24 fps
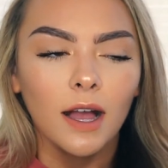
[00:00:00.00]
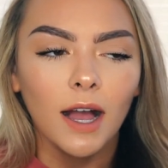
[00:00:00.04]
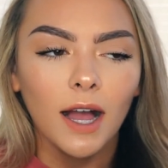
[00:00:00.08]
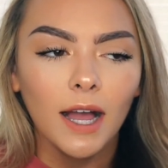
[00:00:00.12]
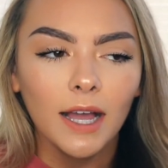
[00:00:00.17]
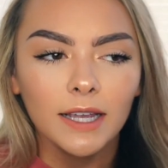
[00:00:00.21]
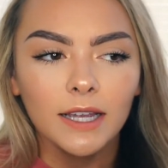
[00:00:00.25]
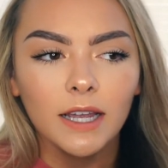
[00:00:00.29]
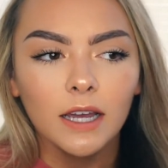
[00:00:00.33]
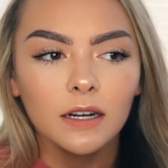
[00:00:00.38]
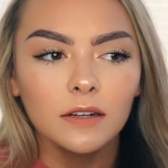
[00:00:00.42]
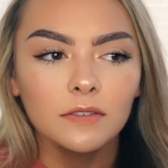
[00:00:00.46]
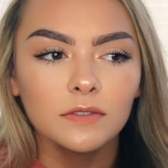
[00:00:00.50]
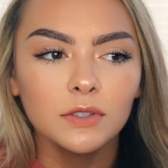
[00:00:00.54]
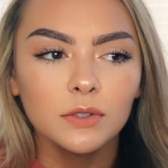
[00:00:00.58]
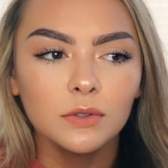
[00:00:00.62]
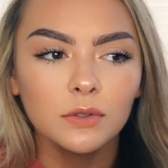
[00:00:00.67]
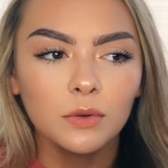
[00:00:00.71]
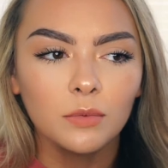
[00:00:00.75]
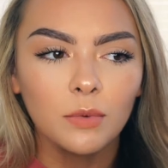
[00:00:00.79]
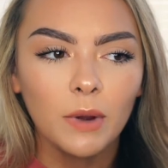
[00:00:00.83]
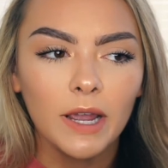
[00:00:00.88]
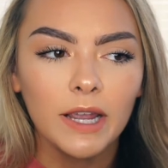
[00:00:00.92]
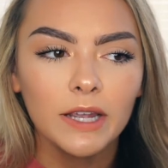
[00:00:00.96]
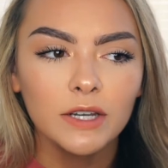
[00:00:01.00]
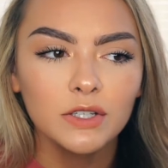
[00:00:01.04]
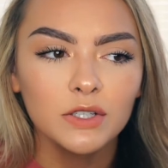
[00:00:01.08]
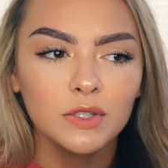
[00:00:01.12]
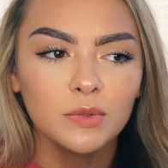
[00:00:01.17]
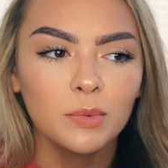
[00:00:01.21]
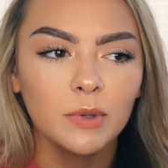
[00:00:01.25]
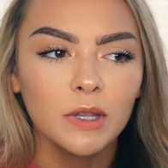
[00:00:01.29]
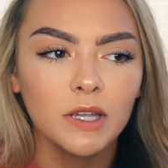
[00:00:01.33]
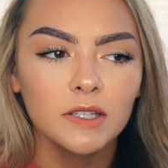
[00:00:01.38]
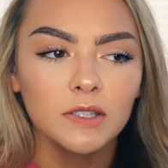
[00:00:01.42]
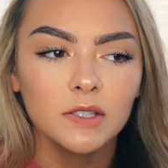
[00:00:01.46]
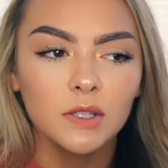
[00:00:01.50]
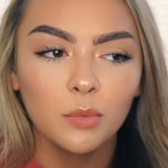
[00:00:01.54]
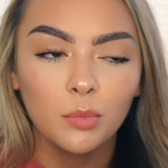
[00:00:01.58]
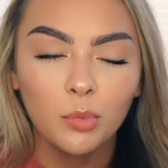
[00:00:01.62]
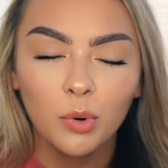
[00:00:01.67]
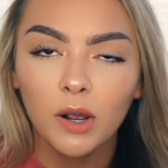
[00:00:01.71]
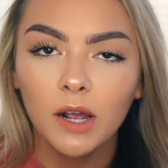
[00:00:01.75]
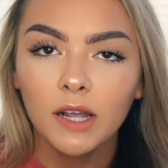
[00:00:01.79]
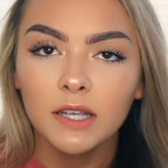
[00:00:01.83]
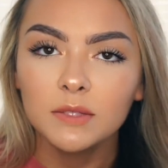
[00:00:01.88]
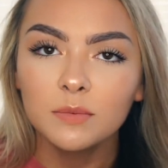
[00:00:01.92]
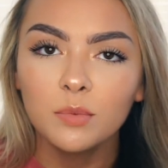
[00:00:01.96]
I kind of do in a way just because the
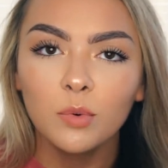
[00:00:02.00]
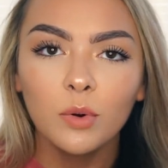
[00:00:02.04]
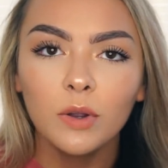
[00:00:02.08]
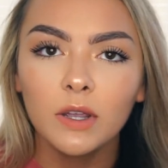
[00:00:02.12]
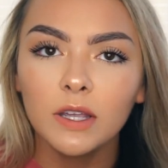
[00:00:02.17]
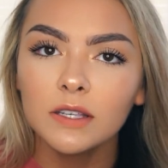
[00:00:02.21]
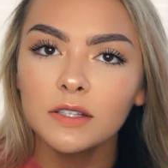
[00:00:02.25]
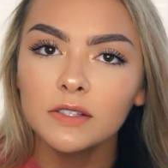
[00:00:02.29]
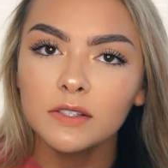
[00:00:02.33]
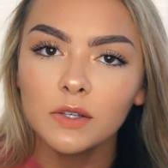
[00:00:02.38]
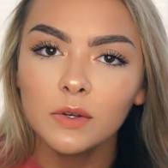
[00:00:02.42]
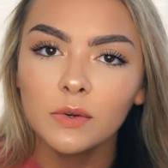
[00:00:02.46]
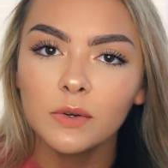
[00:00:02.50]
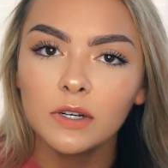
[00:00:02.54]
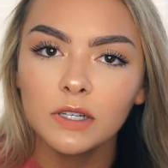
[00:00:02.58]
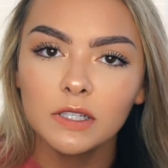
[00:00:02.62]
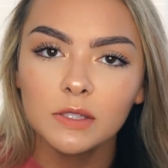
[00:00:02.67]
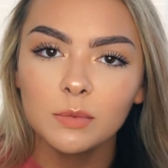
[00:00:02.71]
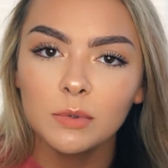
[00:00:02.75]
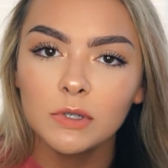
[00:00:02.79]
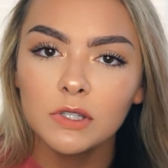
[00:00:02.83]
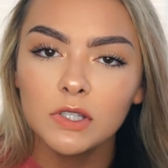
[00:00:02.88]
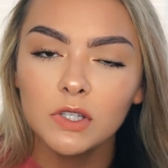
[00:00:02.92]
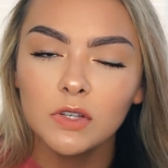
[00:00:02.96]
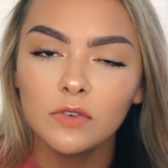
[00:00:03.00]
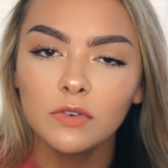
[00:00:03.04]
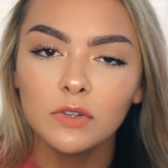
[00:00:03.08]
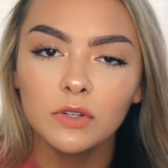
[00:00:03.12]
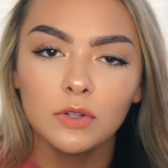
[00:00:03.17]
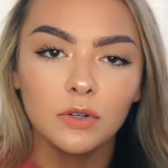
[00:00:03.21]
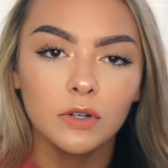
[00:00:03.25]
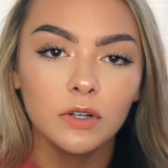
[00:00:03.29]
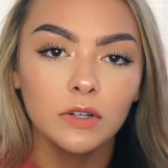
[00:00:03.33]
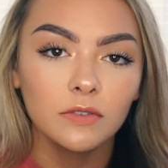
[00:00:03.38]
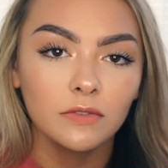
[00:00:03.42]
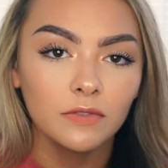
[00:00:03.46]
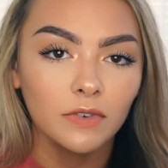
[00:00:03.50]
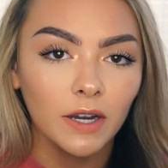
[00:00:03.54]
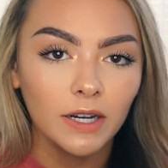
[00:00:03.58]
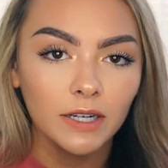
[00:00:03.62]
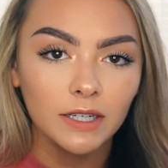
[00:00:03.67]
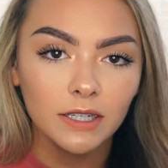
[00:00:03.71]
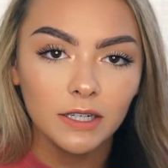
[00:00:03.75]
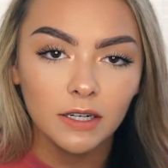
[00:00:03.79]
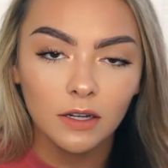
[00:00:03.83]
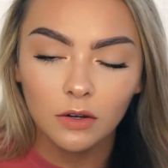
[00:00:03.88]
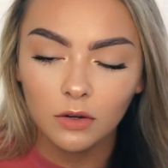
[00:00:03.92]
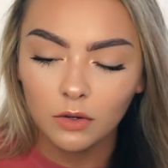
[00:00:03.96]
price point is so inexpensive and you can
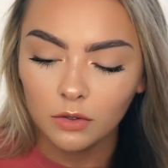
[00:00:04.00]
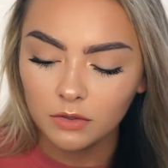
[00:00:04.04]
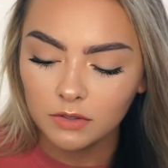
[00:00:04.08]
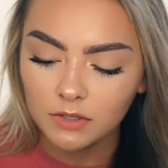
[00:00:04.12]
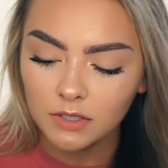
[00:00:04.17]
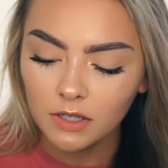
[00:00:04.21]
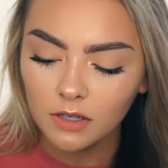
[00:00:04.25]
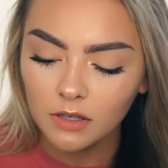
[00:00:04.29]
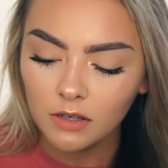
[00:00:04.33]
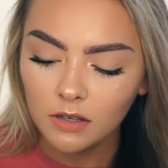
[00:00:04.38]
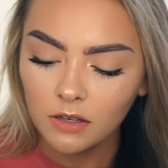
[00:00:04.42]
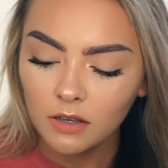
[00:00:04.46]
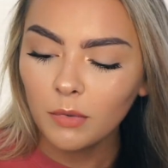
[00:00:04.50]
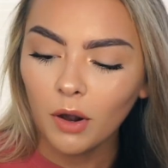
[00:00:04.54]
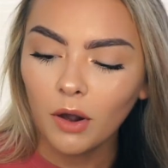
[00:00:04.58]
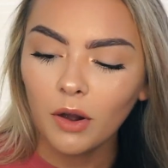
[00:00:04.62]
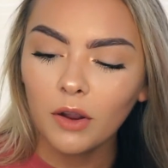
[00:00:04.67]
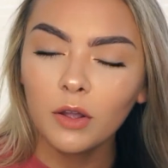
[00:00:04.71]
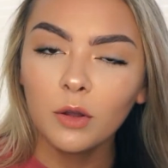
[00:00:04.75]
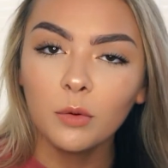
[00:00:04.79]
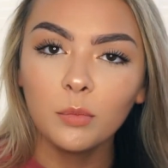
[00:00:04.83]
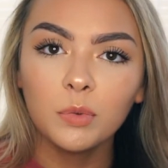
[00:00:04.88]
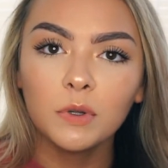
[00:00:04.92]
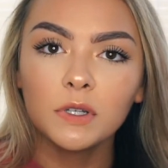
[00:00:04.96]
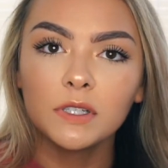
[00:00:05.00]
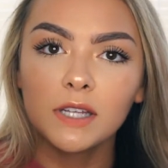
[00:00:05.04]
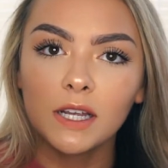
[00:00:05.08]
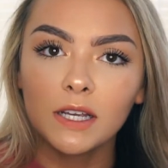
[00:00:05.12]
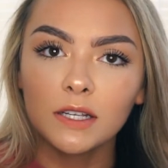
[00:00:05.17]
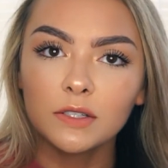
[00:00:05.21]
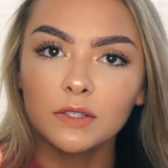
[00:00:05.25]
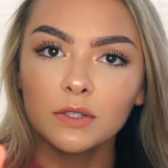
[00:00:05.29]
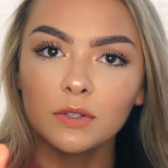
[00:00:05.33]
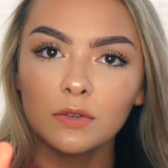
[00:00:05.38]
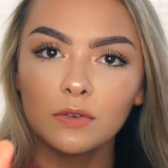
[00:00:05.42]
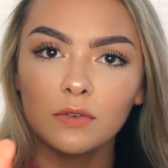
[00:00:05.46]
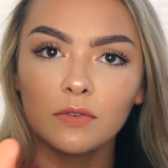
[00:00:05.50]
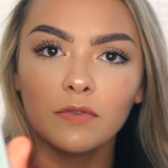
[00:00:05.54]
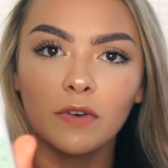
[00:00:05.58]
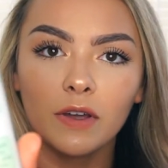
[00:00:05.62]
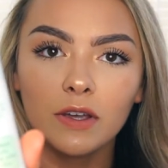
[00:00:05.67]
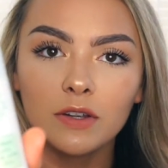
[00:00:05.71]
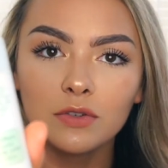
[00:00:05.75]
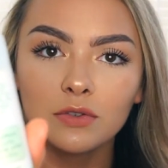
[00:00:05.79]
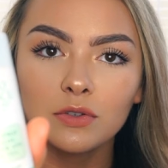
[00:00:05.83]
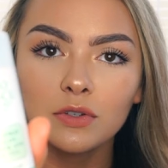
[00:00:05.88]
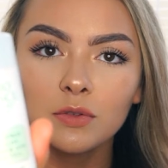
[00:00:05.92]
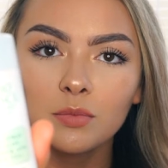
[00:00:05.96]
find it at Ulta. Mario Badescu
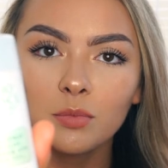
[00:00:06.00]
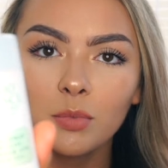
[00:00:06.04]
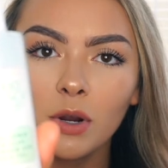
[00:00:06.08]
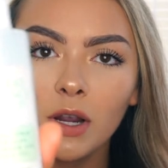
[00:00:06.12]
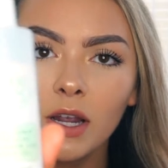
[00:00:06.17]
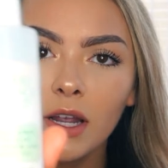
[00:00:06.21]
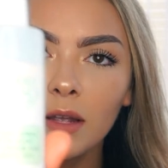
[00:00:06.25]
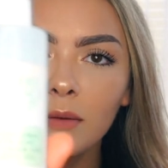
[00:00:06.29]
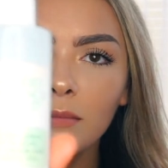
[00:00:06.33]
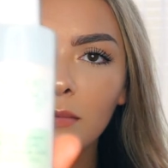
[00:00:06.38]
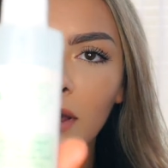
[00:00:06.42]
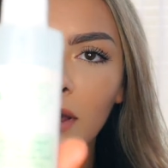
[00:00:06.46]
facial spray.